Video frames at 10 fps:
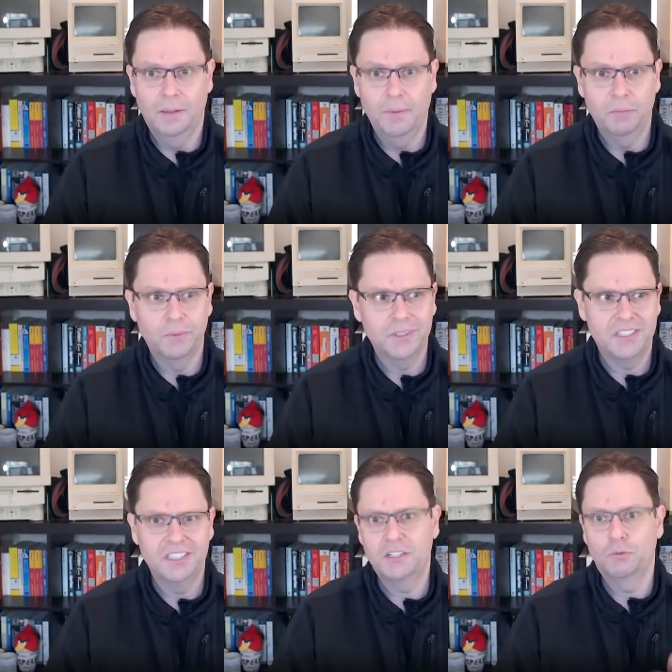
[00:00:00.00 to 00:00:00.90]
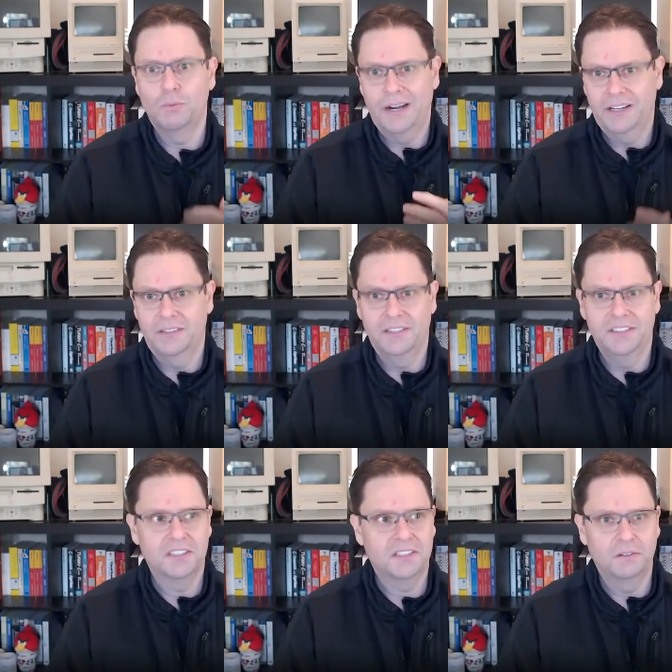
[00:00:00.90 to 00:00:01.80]
I mean, you're still running things,
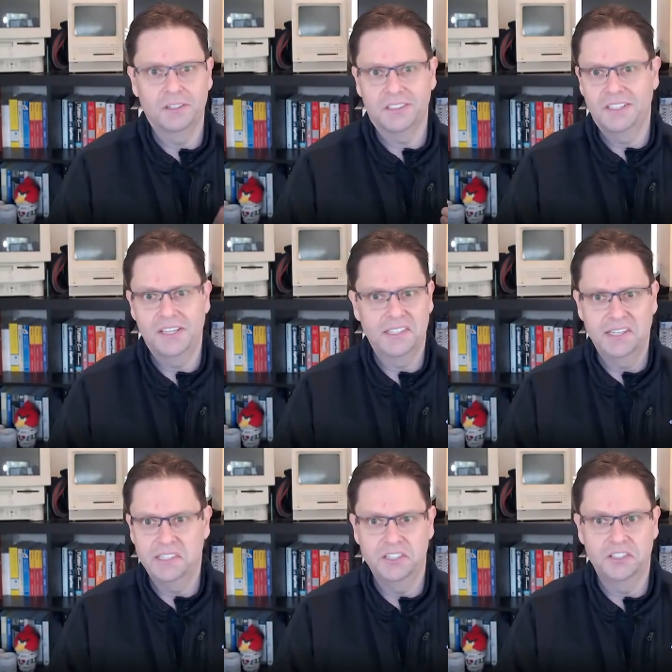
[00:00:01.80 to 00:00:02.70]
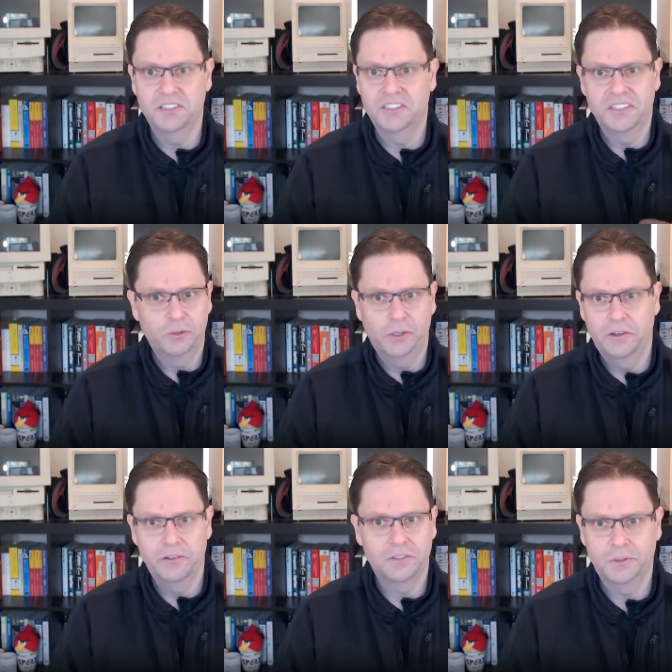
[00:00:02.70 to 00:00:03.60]
you still got CSS engines and all of
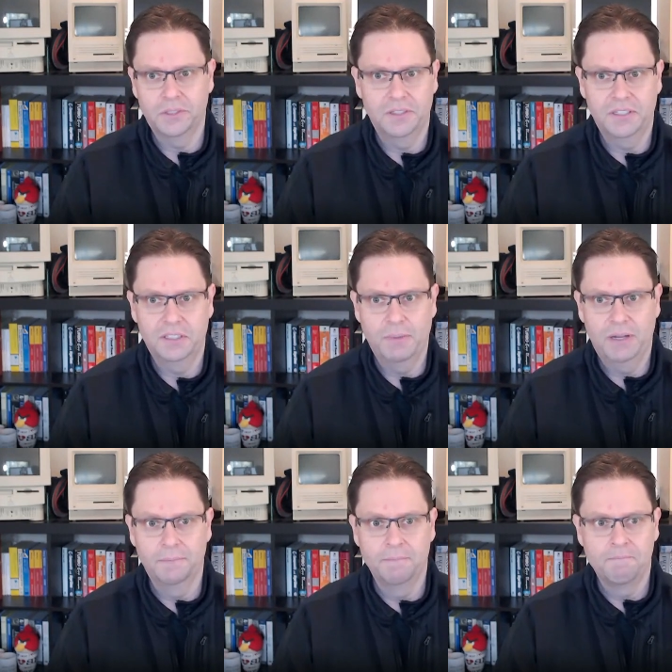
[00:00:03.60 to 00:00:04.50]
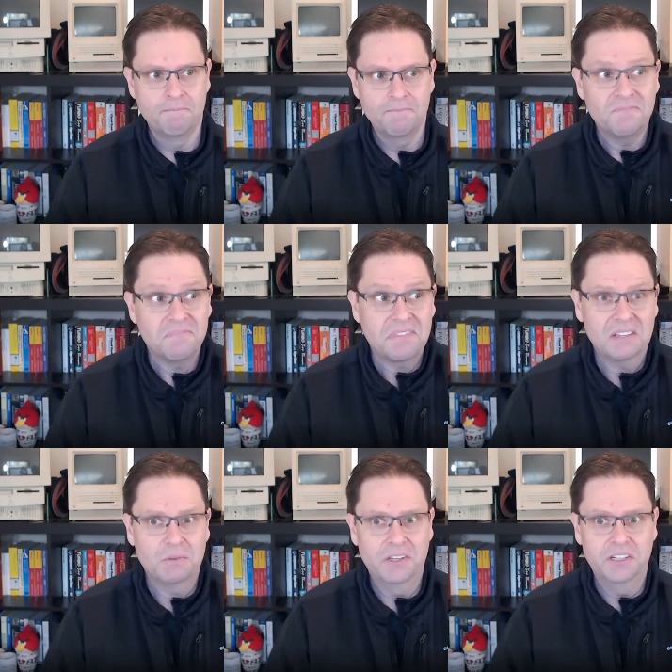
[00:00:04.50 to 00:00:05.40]
those sorts of things, but
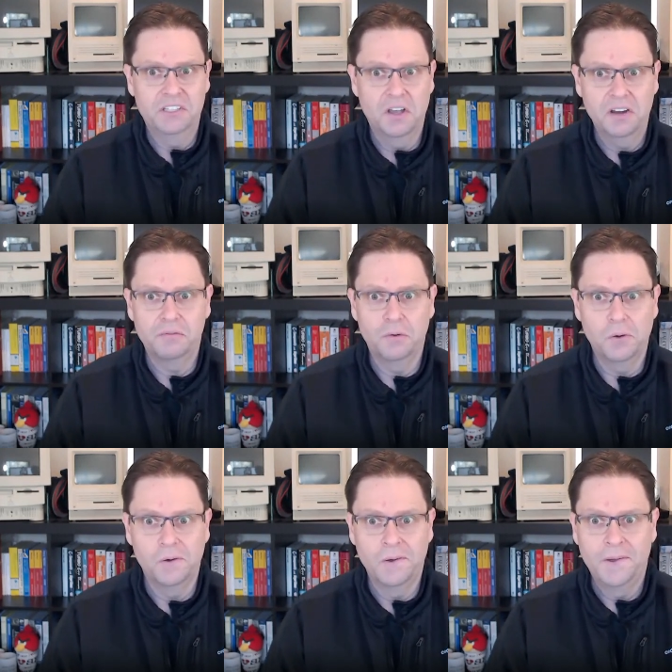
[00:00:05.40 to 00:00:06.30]
that's what they're designed for.